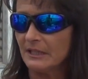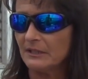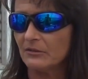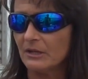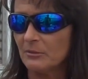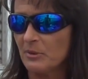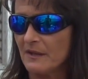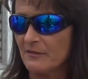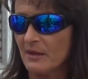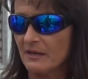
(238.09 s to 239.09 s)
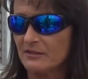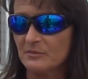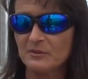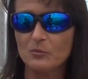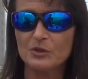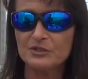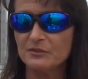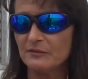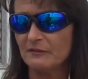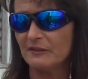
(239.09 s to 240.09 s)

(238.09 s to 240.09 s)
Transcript: an integrated pest management once you've